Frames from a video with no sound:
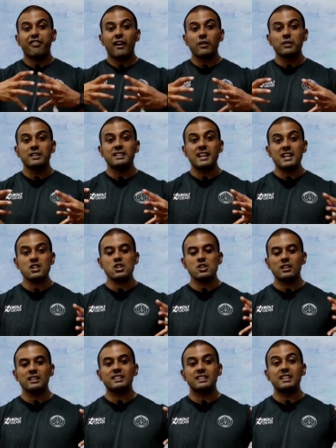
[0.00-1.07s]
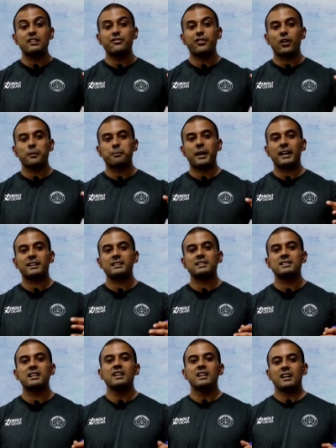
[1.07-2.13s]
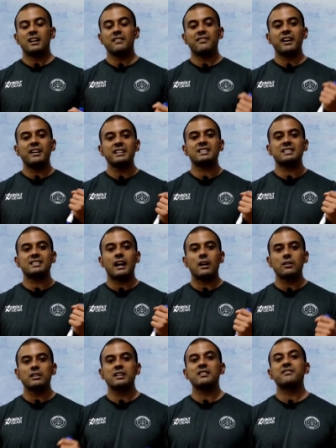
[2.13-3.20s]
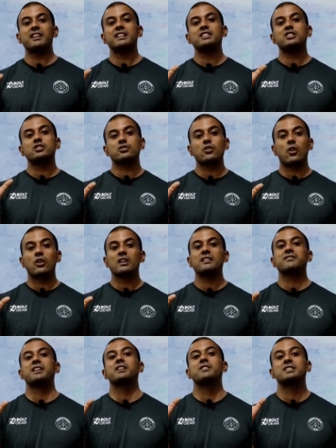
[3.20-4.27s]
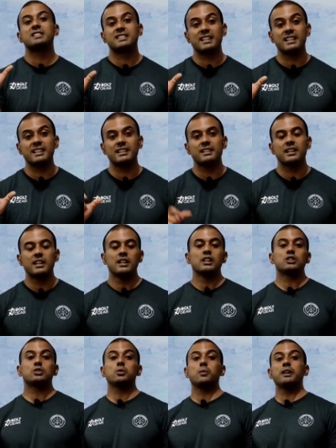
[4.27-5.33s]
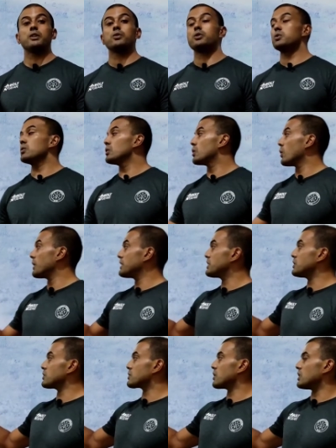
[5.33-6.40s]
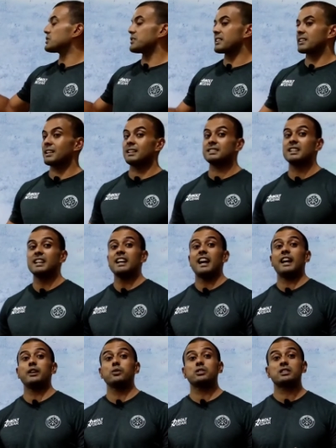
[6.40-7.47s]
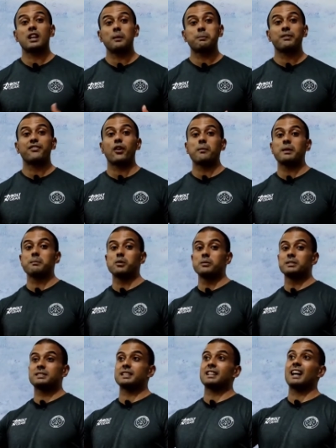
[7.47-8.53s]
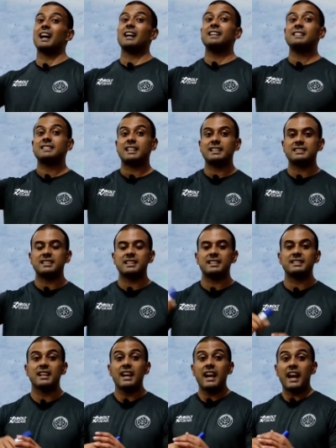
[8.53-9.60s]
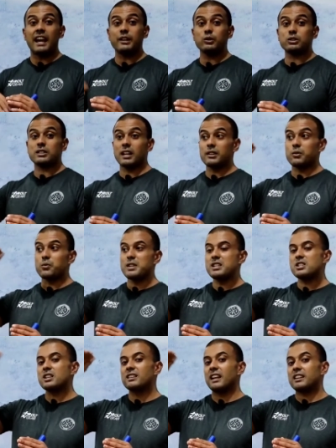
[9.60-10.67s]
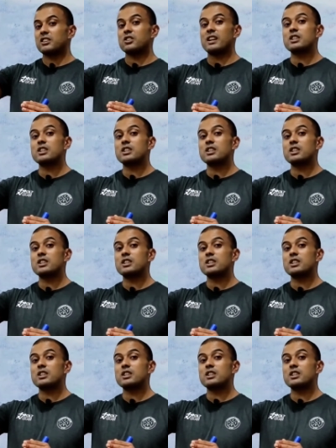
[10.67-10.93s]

foundational default patterns are very sound and very strong and very resilient. So when you do go into your CrossFit class and you start performing movements at high intensities and you start reaching that